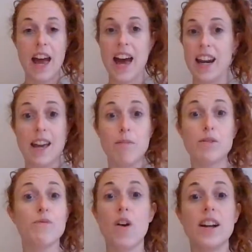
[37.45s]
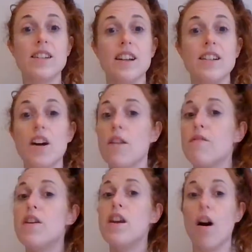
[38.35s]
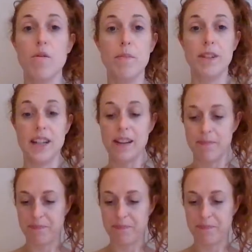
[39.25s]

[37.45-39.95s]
and he was frightened of nobody.